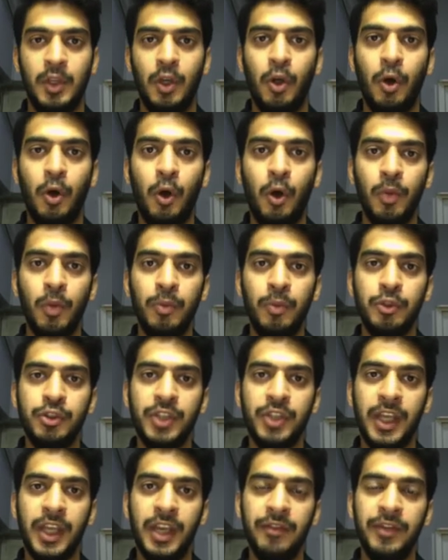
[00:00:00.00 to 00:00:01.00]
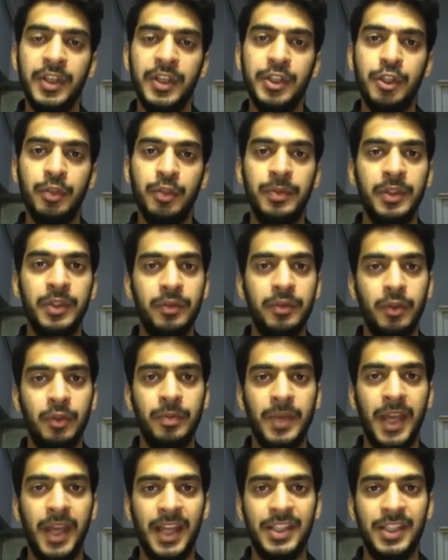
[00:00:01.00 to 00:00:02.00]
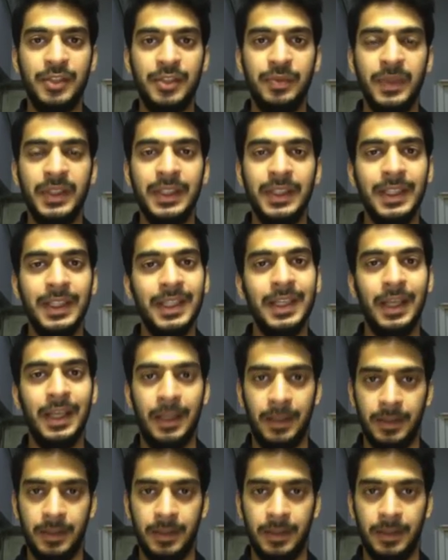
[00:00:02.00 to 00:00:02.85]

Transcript: Almost every German verb ends with en.